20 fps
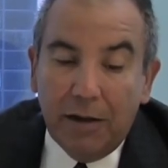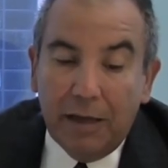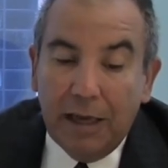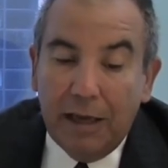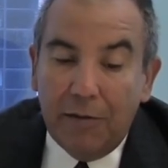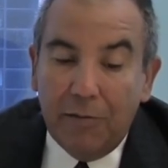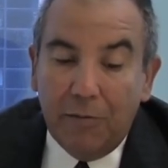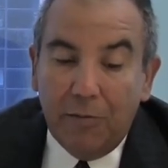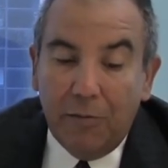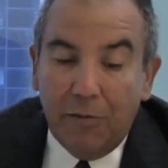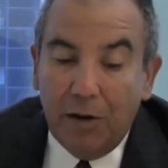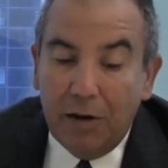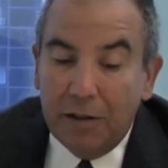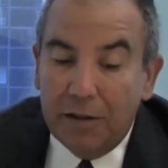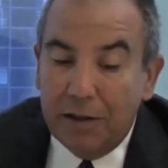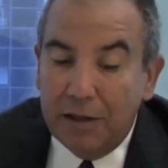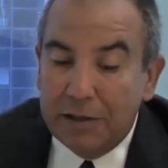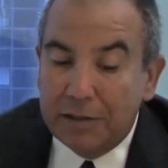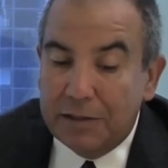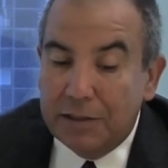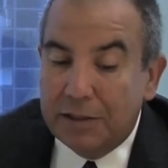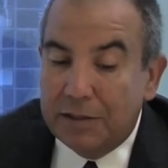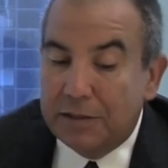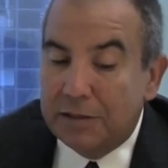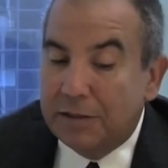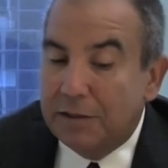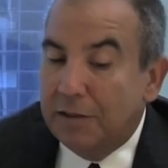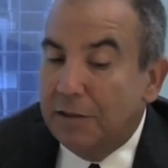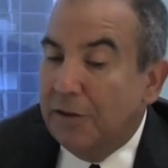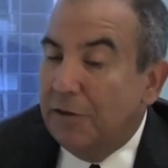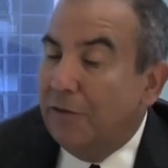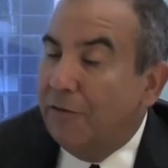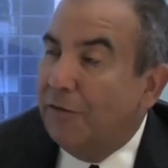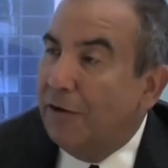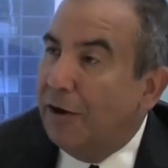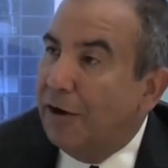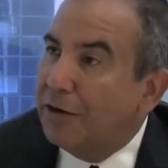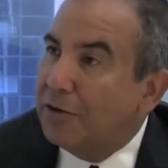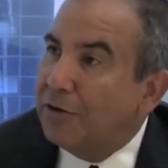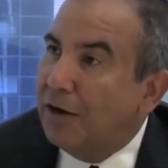Again, one of the things that's
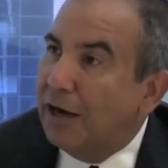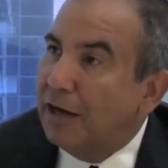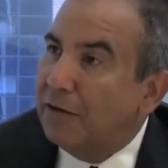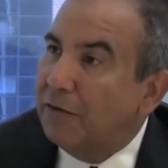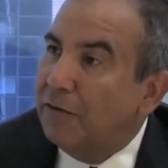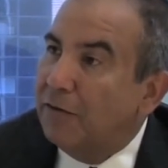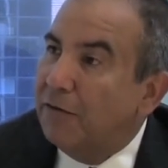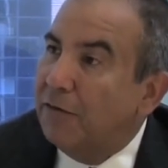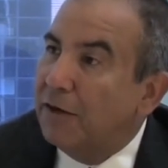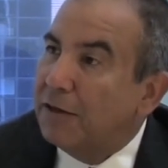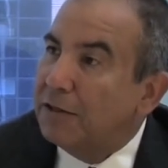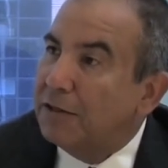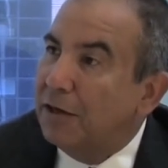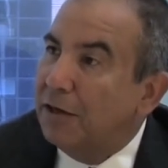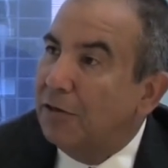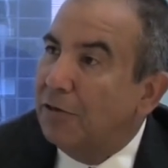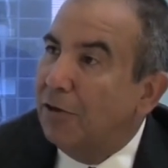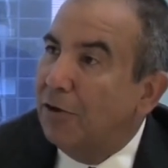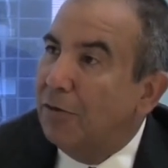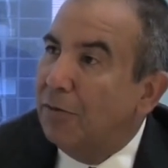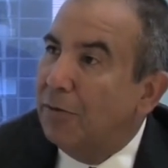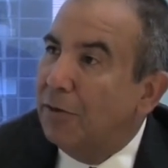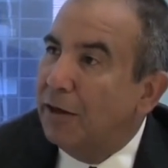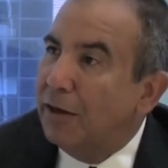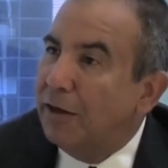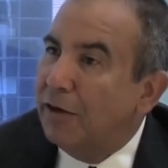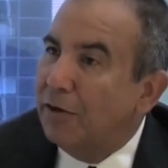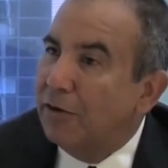very attractive investing globally,